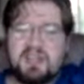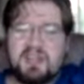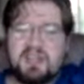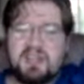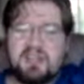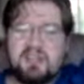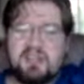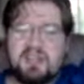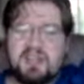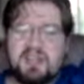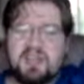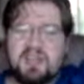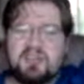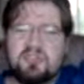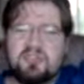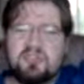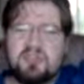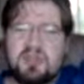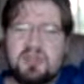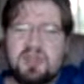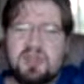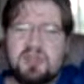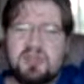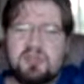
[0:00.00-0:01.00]
killing, and
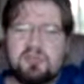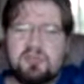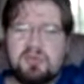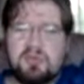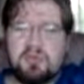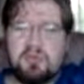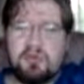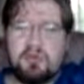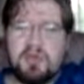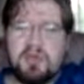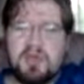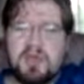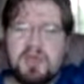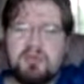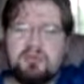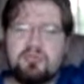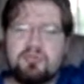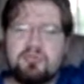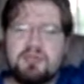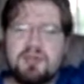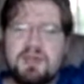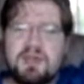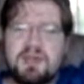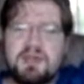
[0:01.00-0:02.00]
dying for your
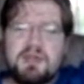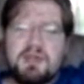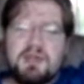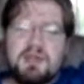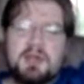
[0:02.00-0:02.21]
country